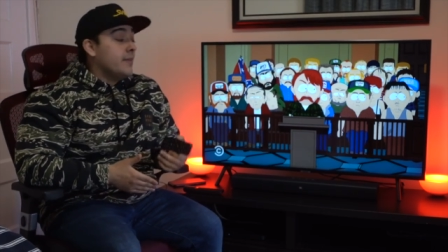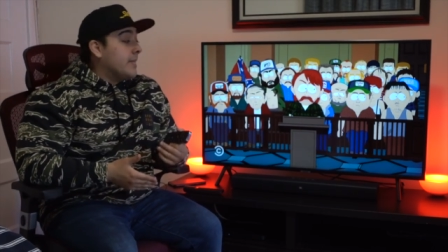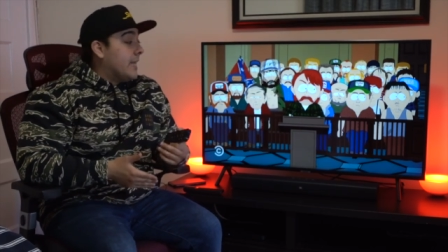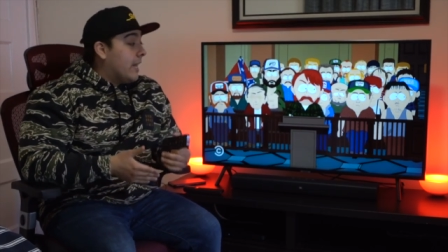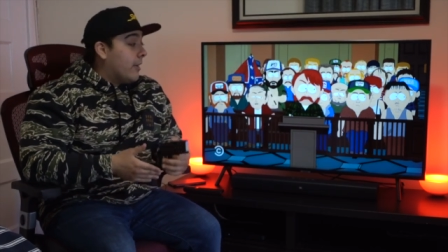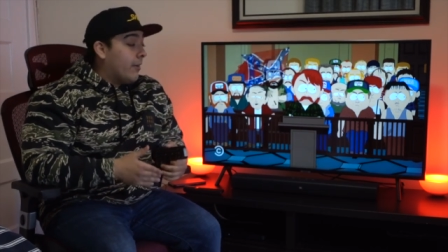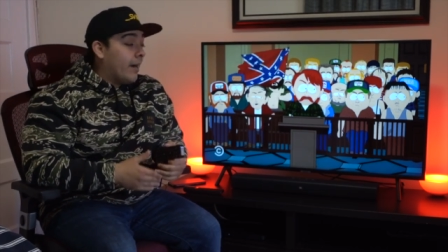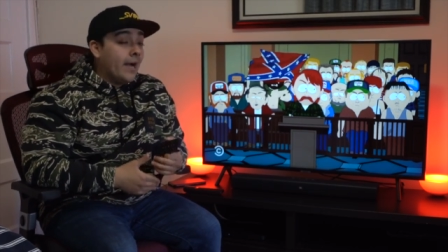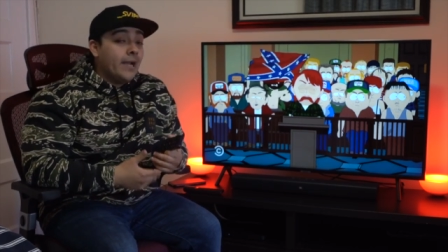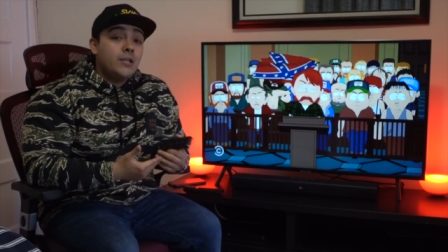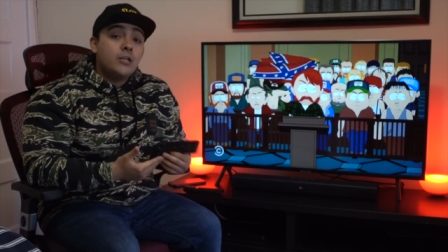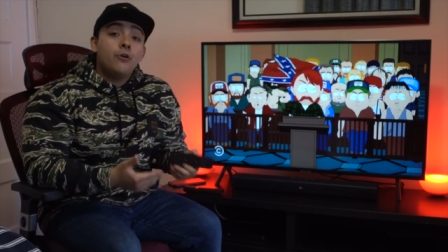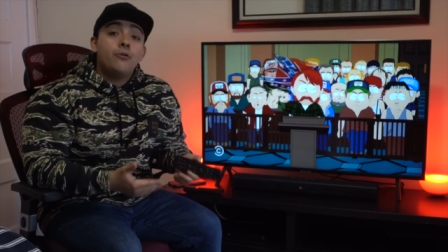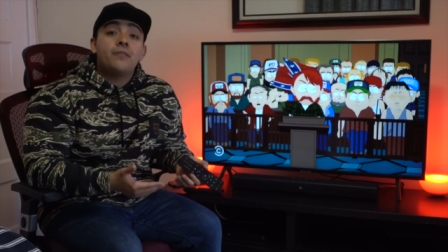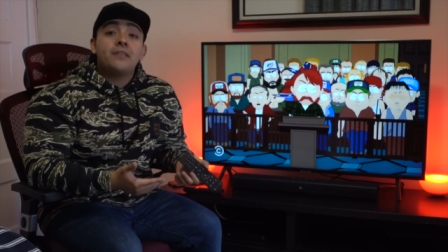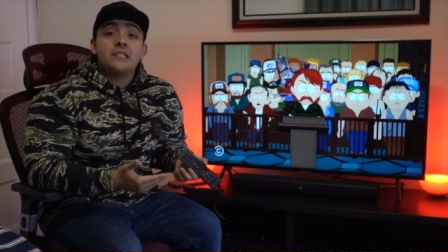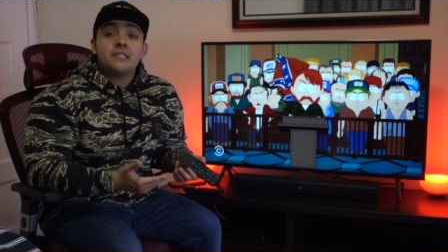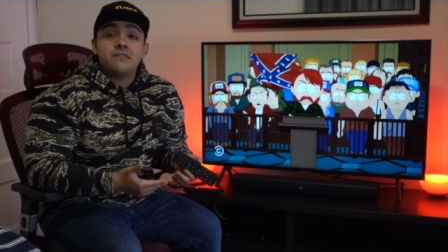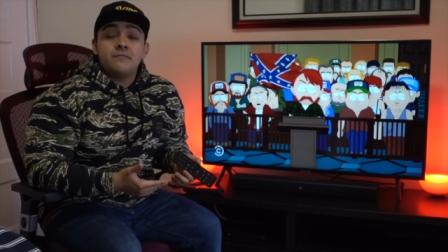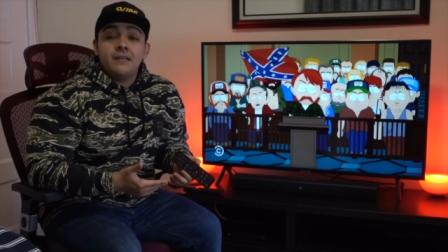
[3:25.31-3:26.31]
Now, I know
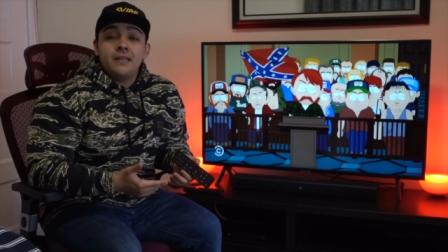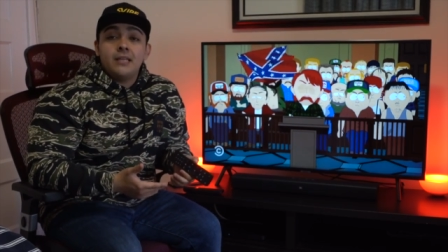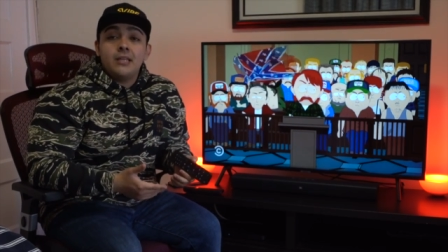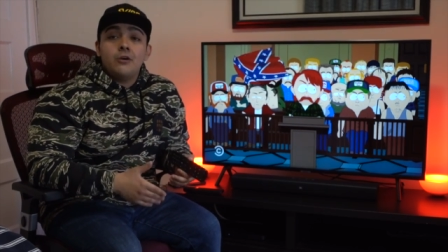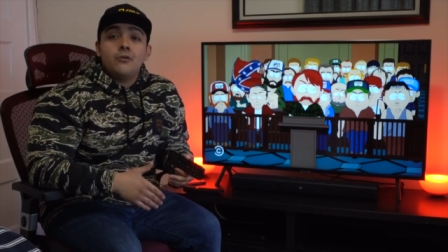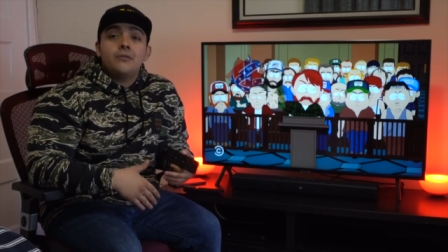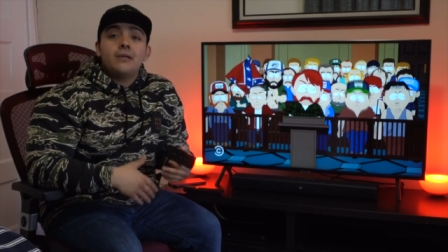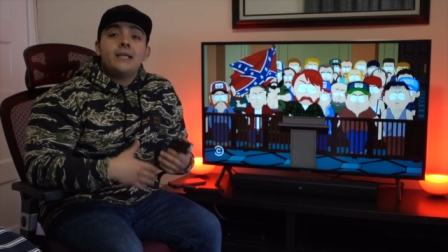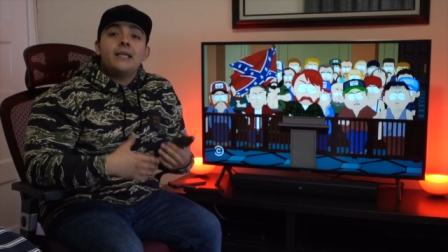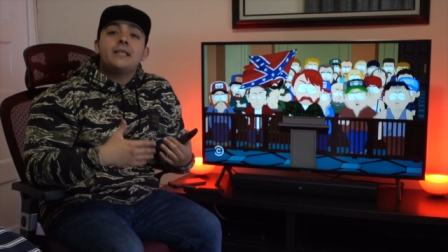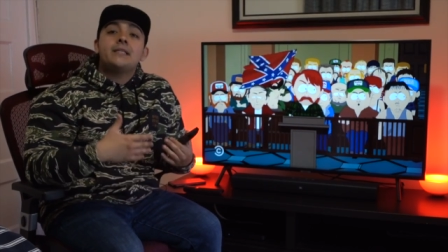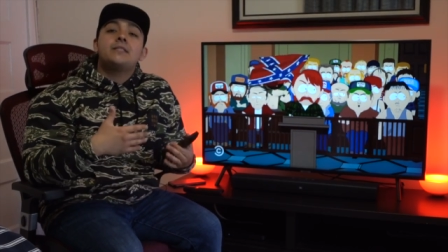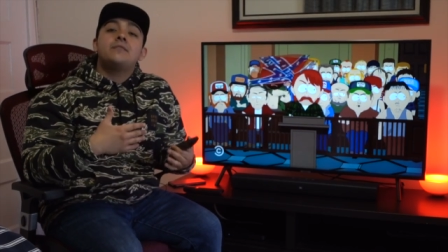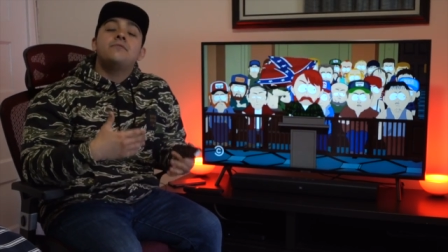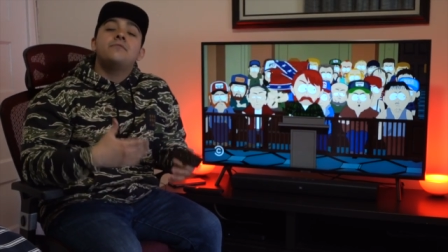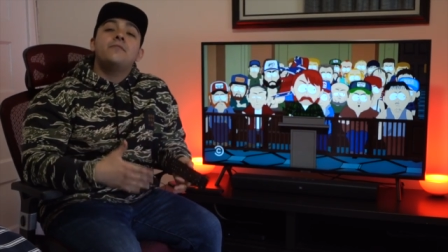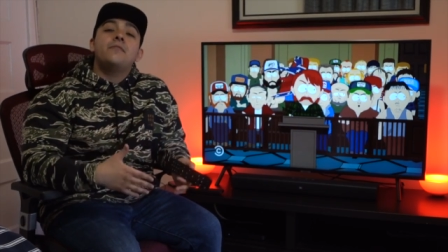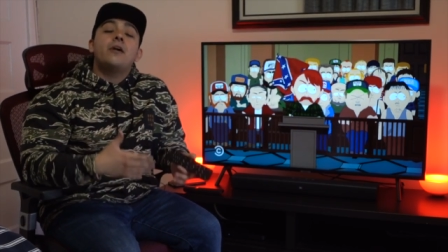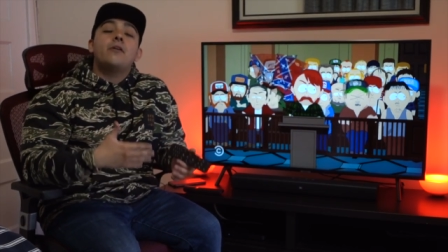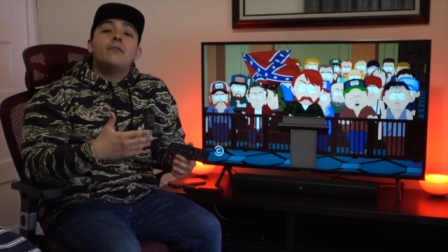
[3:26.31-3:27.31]
this video is
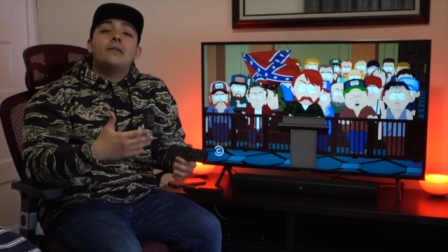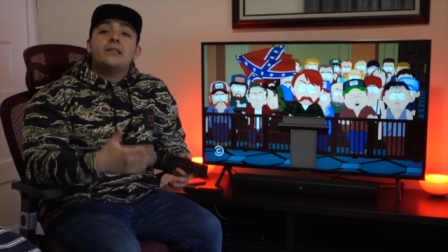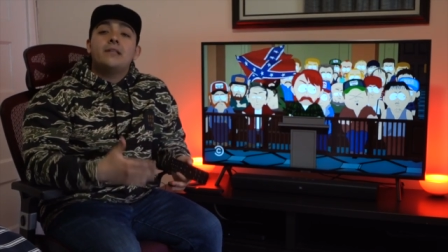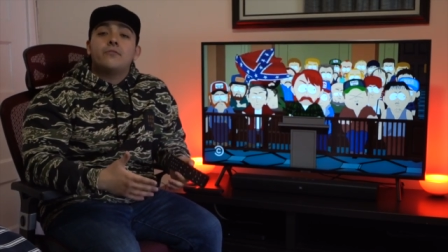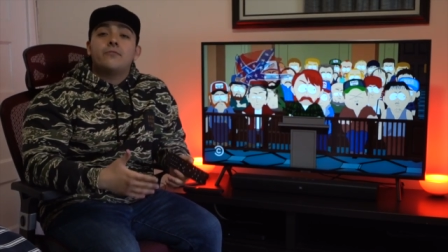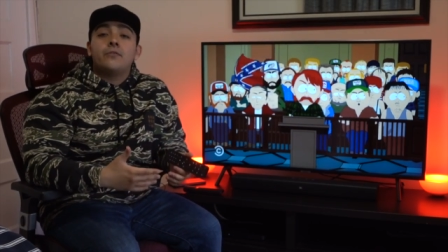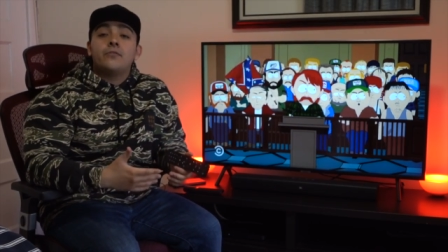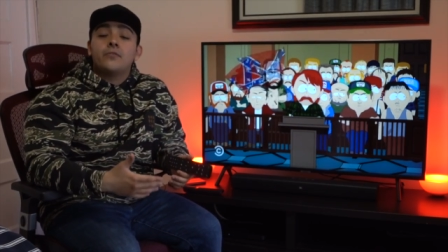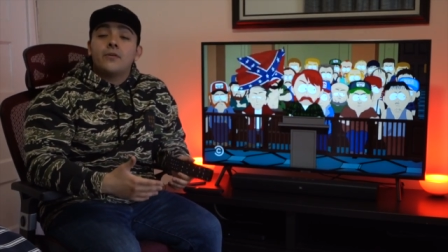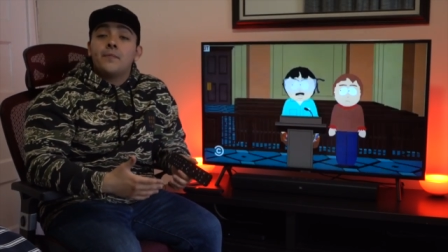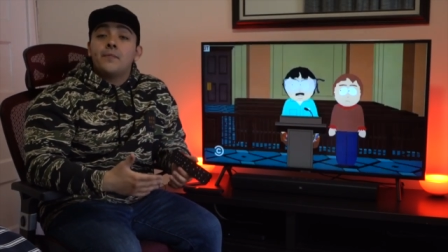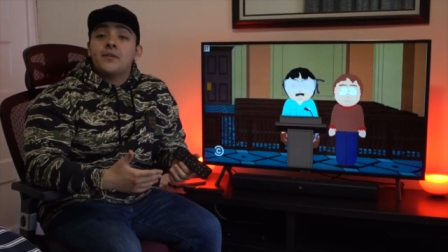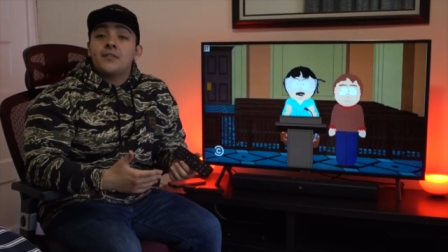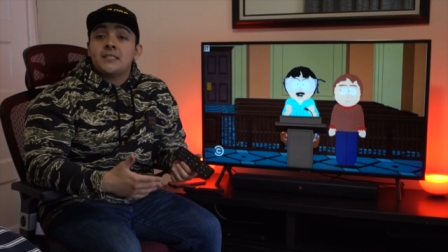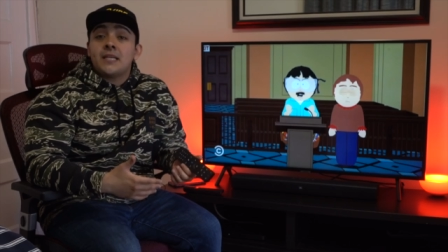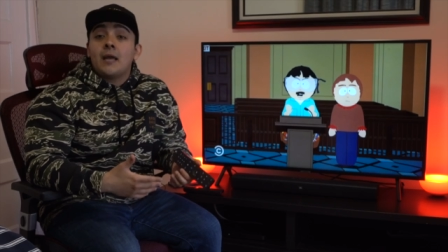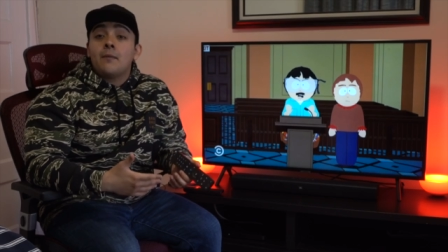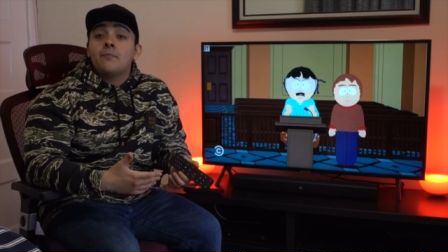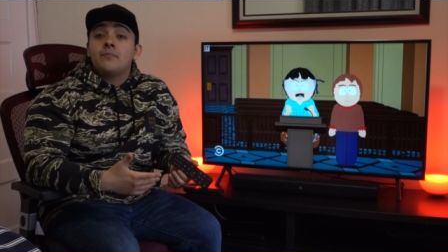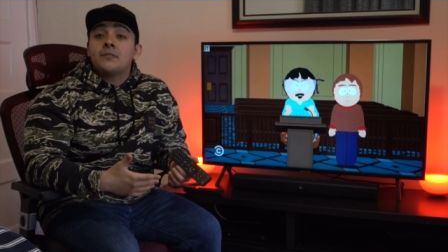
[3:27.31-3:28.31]
very different from the
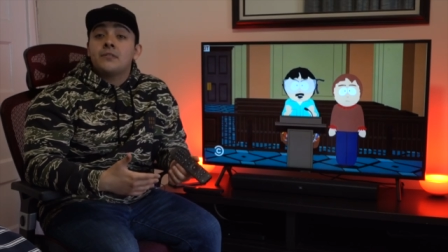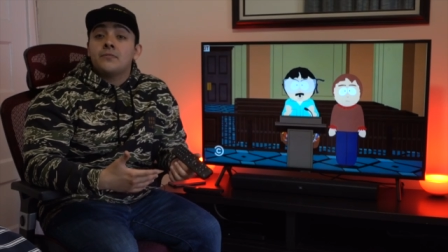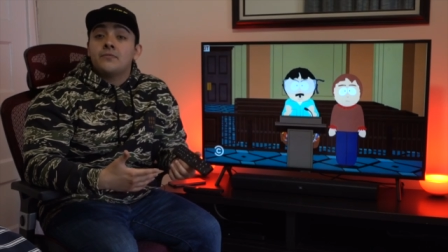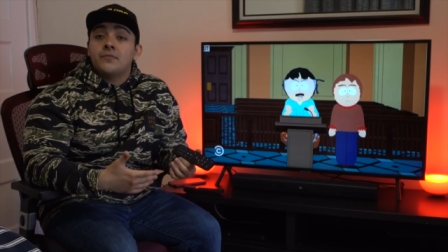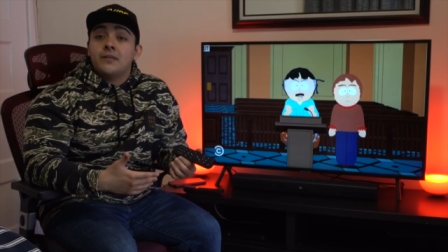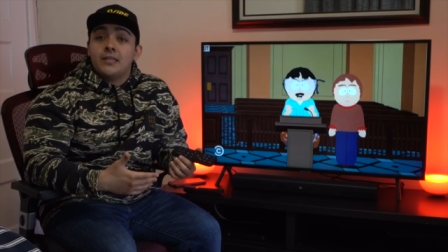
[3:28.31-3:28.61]
types of